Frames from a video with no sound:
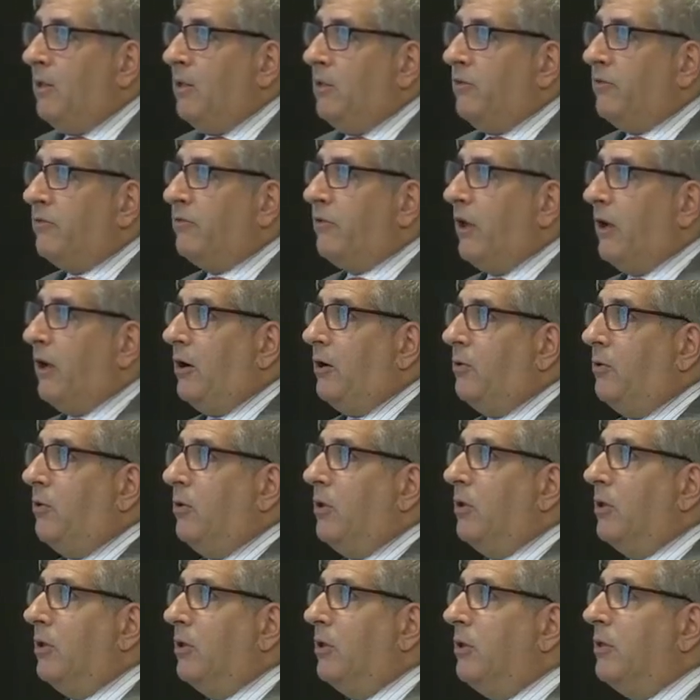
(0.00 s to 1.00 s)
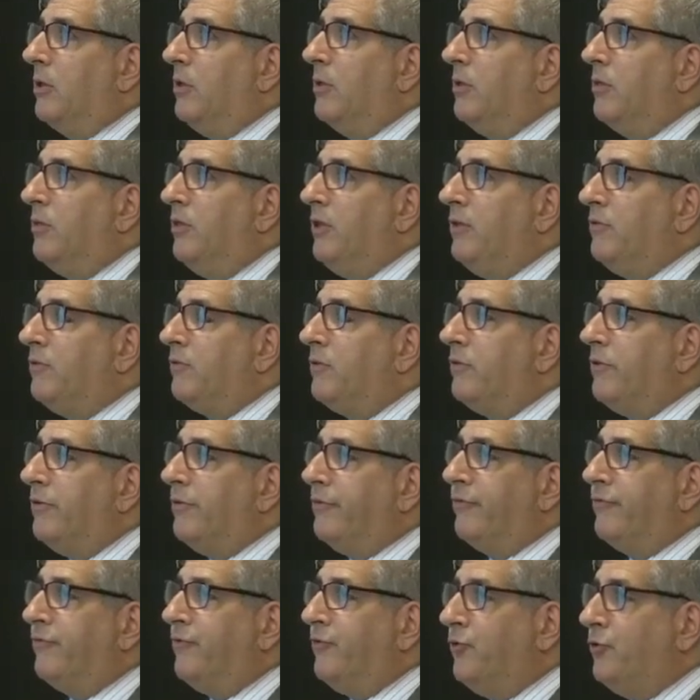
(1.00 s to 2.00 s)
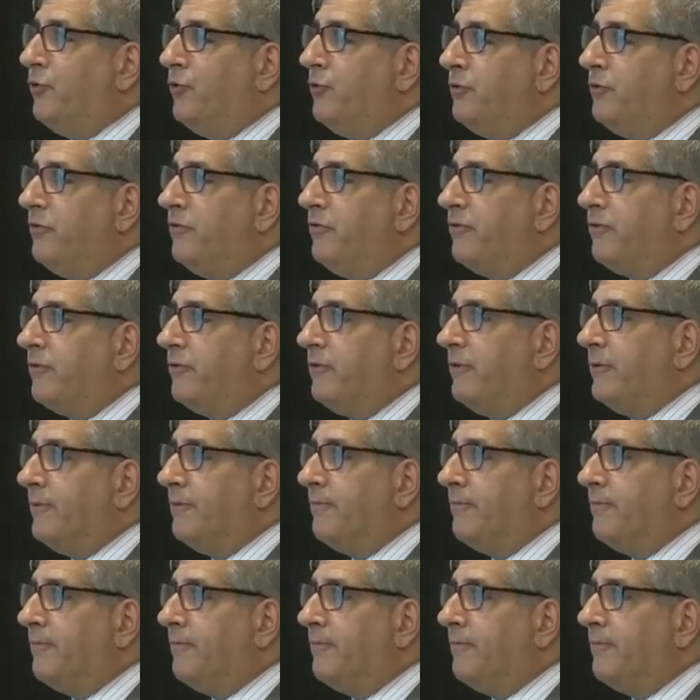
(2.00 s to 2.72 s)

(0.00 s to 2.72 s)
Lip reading: So these are the foods,